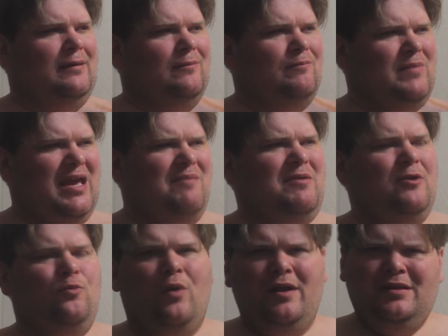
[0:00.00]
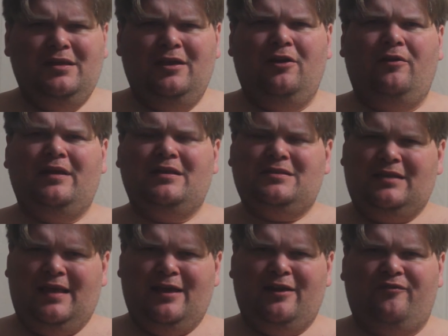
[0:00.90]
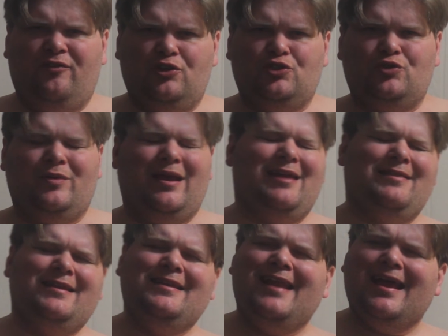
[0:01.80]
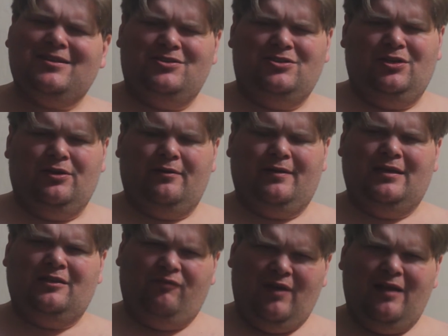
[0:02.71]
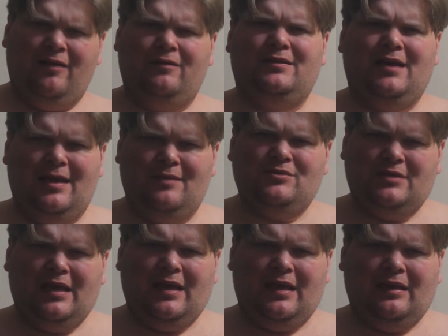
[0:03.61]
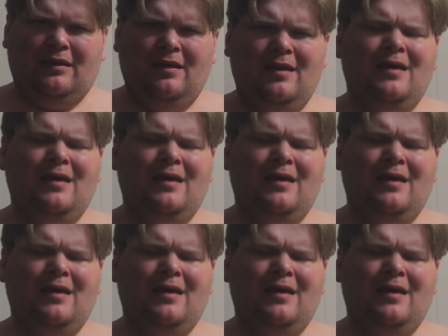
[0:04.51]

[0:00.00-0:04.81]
Maybe 1 year it's the anniversary and the next year it's Valentine's Day.